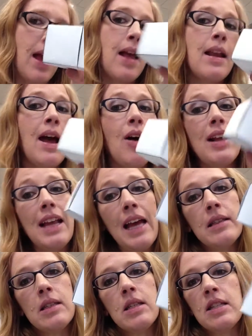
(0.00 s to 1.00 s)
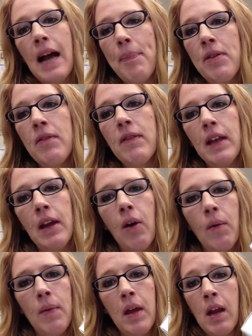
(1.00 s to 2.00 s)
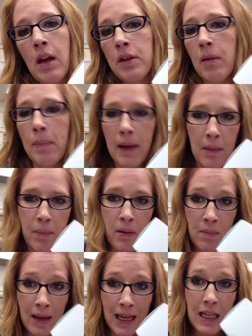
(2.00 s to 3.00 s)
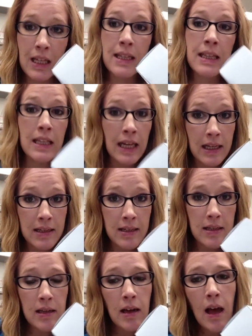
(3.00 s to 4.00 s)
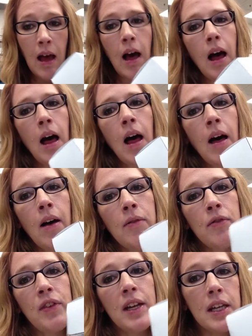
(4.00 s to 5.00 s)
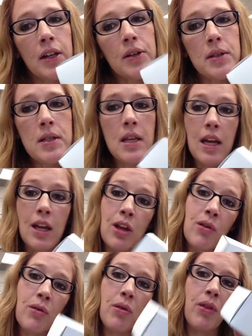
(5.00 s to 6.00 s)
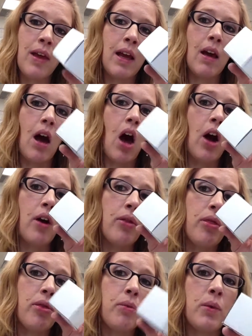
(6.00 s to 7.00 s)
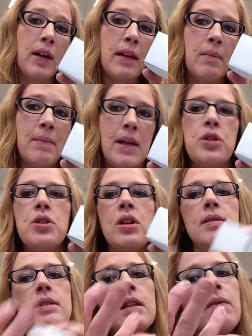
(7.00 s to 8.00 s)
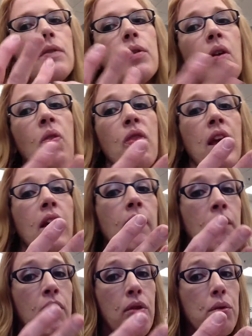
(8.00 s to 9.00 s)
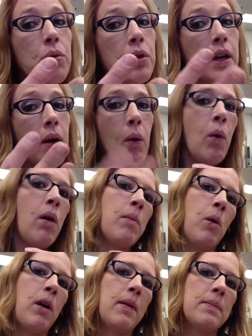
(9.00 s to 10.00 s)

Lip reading: Now again, stop the video and on your paper make a list of figures that you think are three-dimensional. See if you can think of 3 or more.